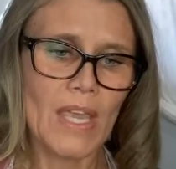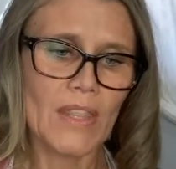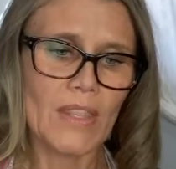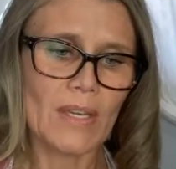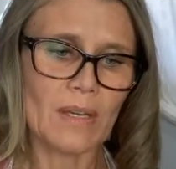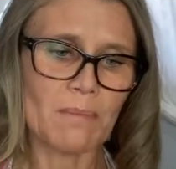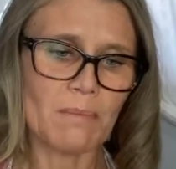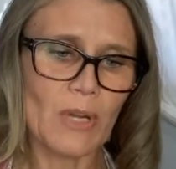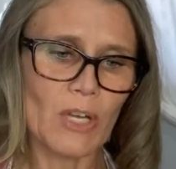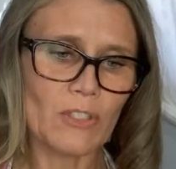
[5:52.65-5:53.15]
The
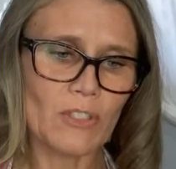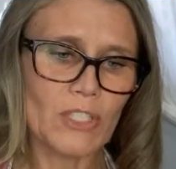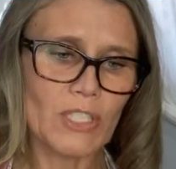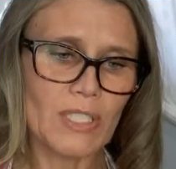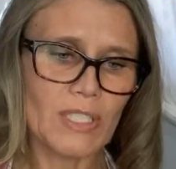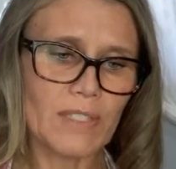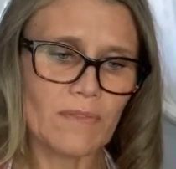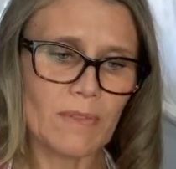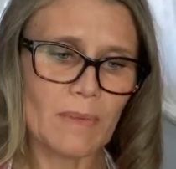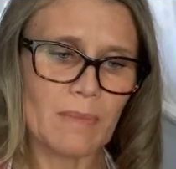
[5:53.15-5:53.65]

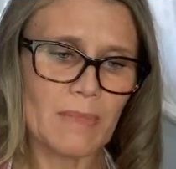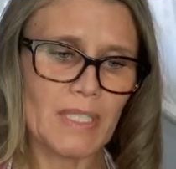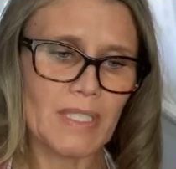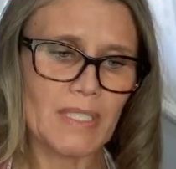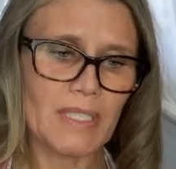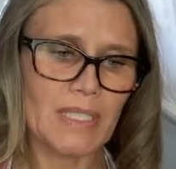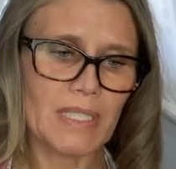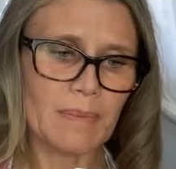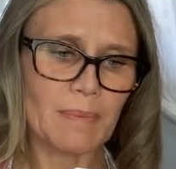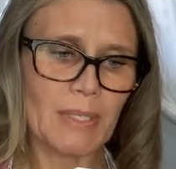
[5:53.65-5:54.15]
emotions from these
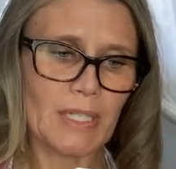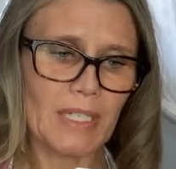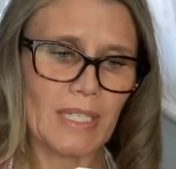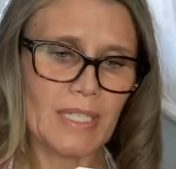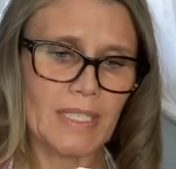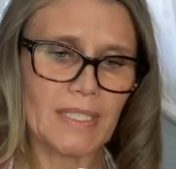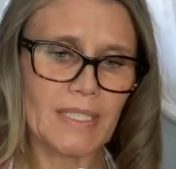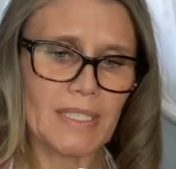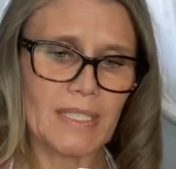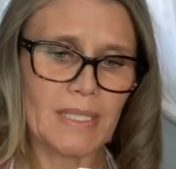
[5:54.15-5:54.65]

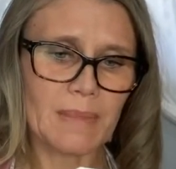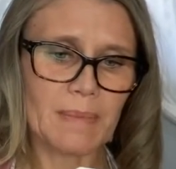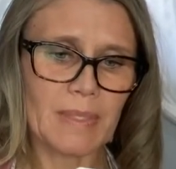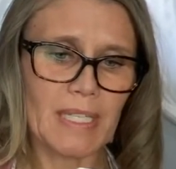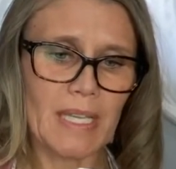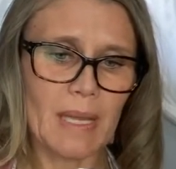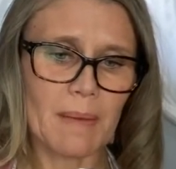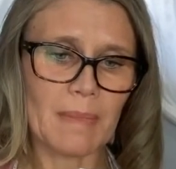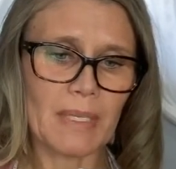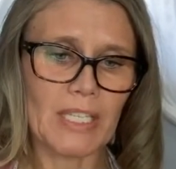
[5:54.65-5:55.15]
experiences
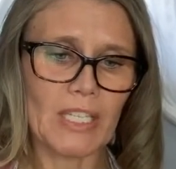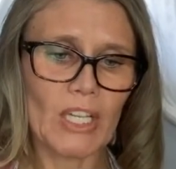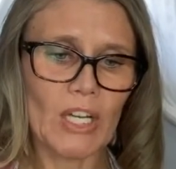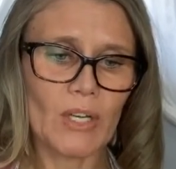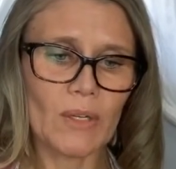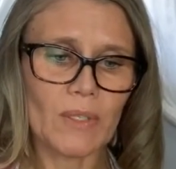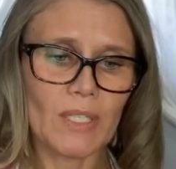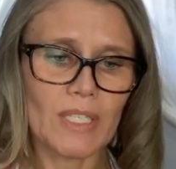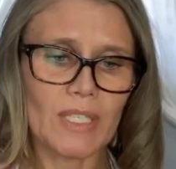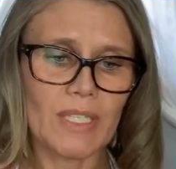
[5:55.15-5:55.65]
become
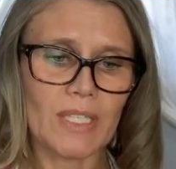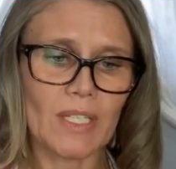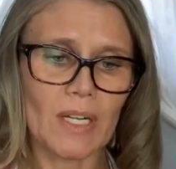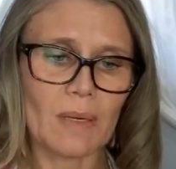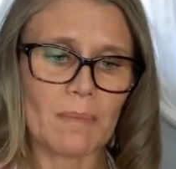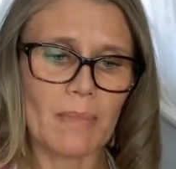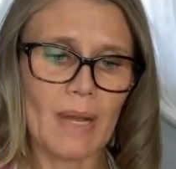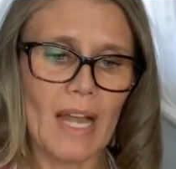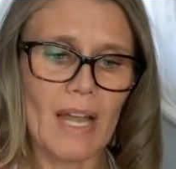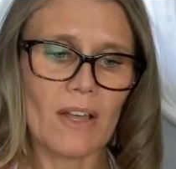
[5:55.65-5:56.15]
encoded in
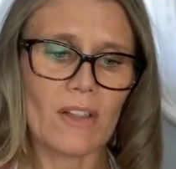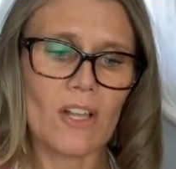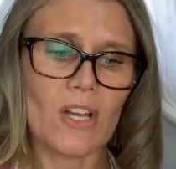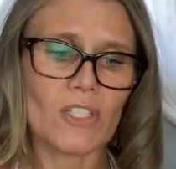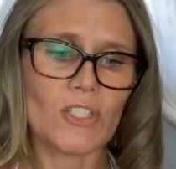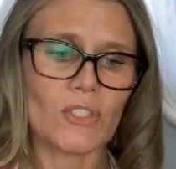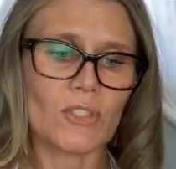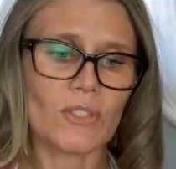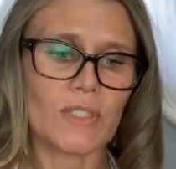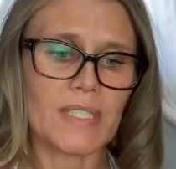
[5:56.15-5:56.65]
our
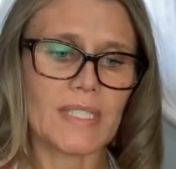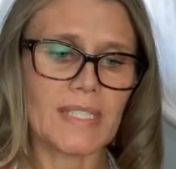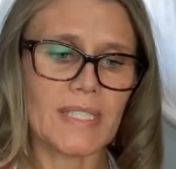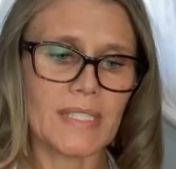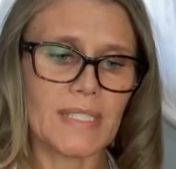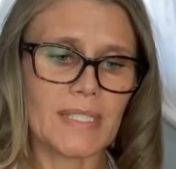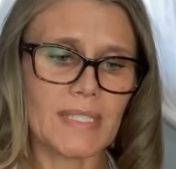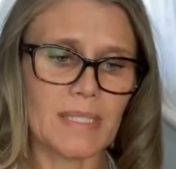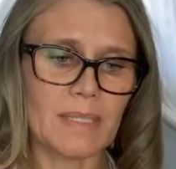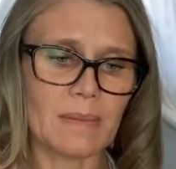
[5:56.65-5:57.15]
biological
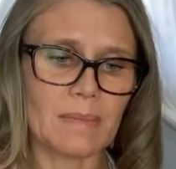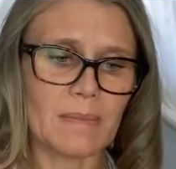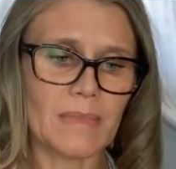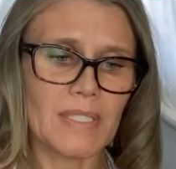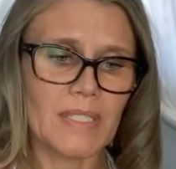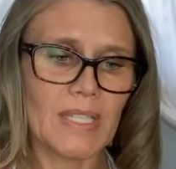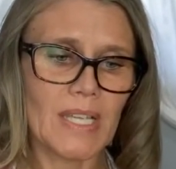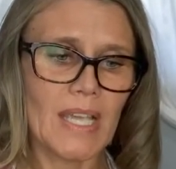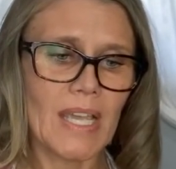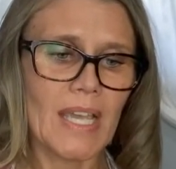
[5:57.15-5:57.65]

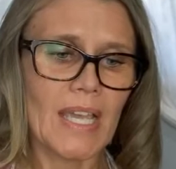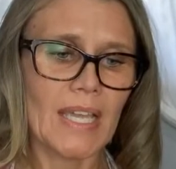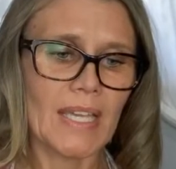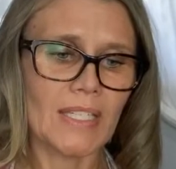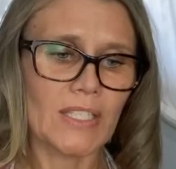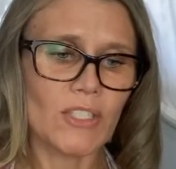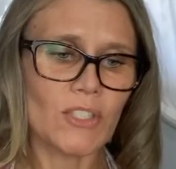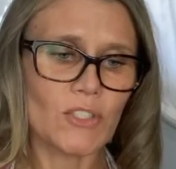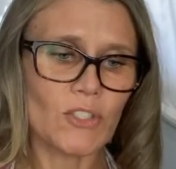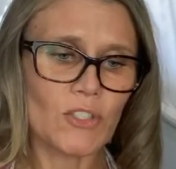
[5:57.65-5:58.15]
systems
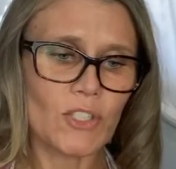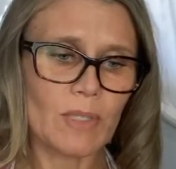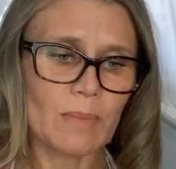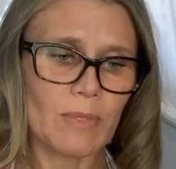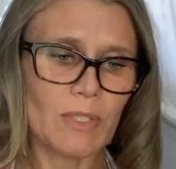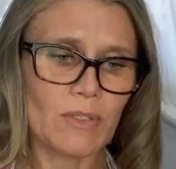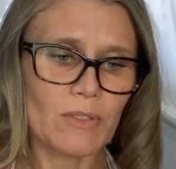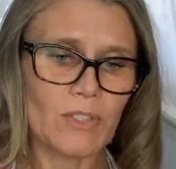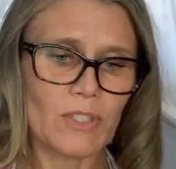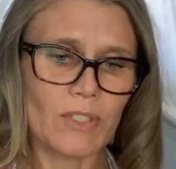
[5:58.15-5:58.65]
and
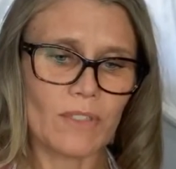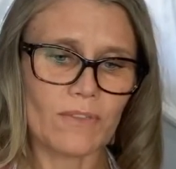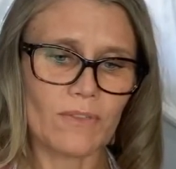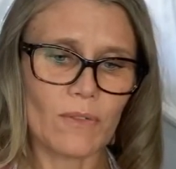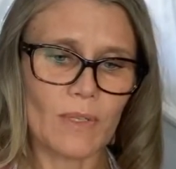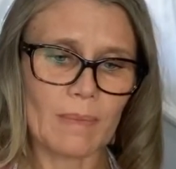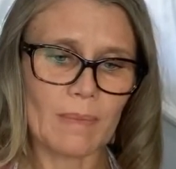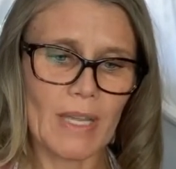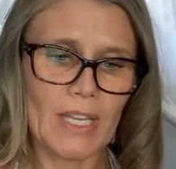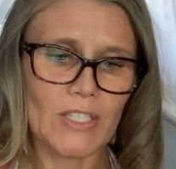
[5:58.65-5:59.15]
contribute to the
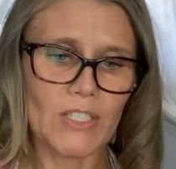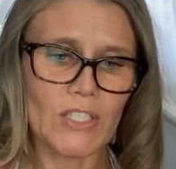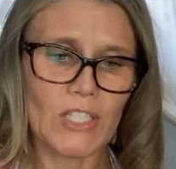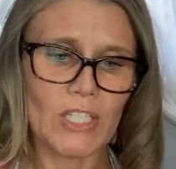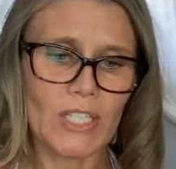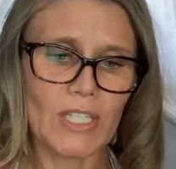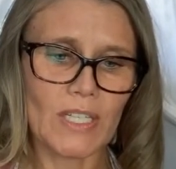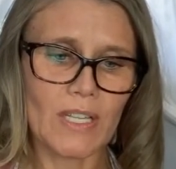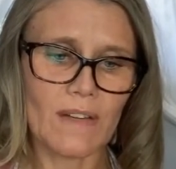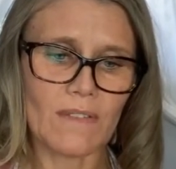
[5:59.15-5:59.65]

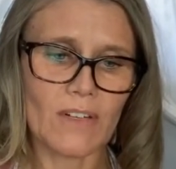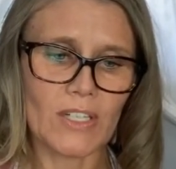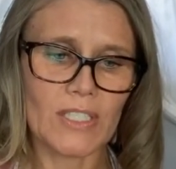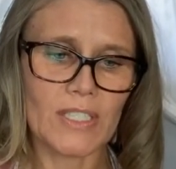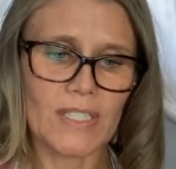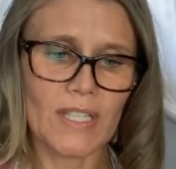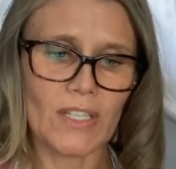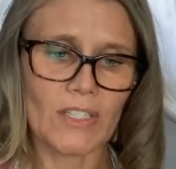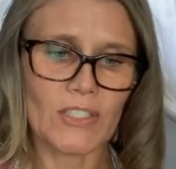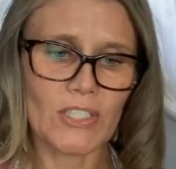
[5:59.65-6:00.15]
formation of our
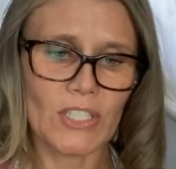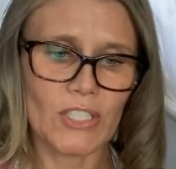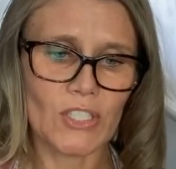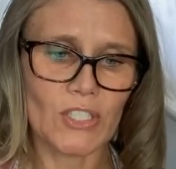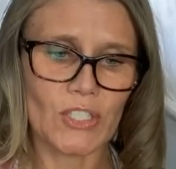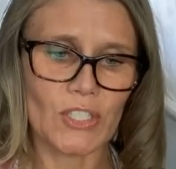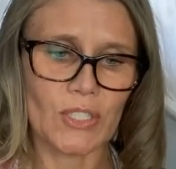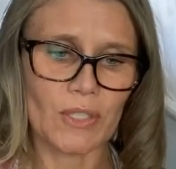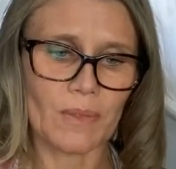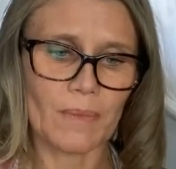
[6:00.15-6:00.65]
cell
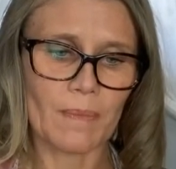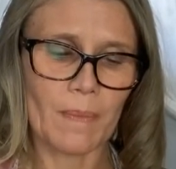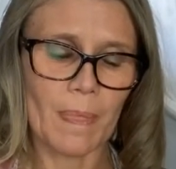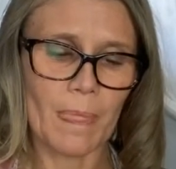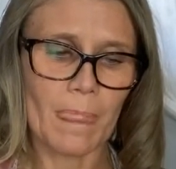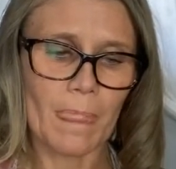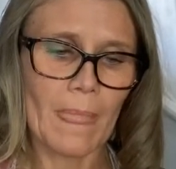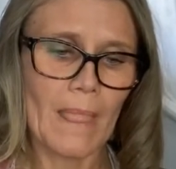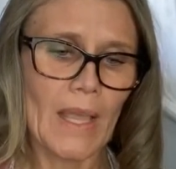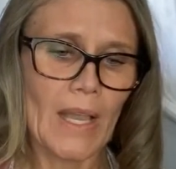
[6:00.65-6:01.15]
tissue,
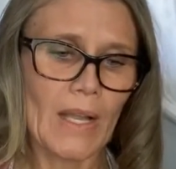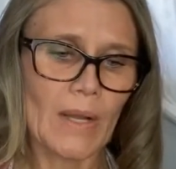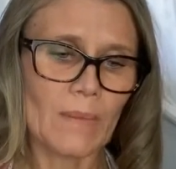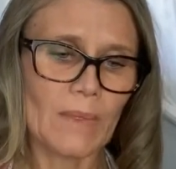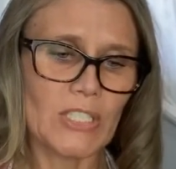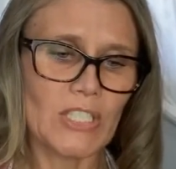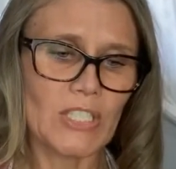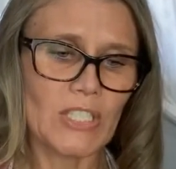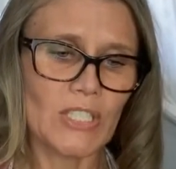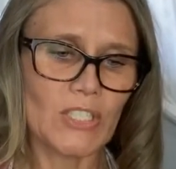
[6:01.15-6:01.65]

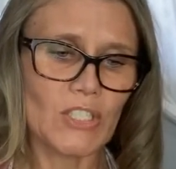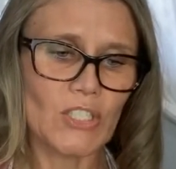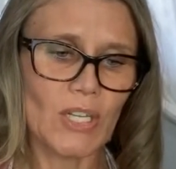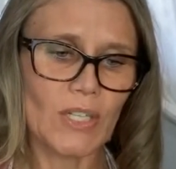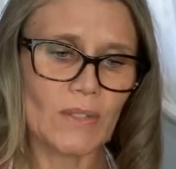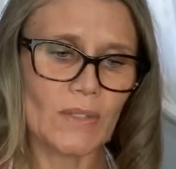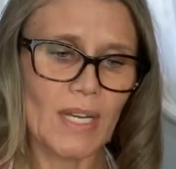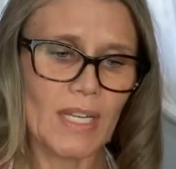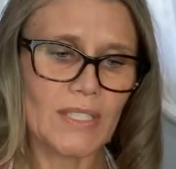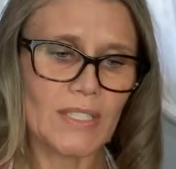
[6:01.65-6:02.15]
which then
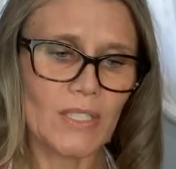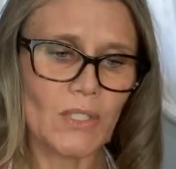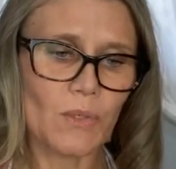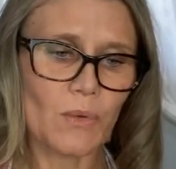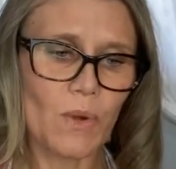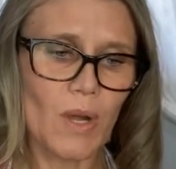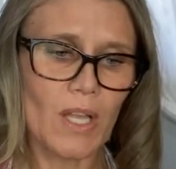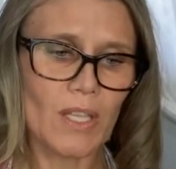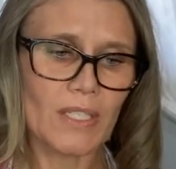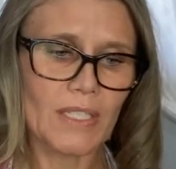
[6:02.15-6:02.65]
generates a
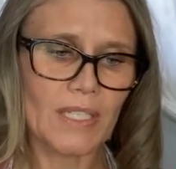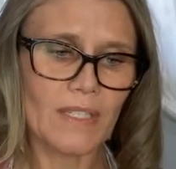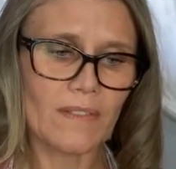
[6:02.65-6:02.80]
quality of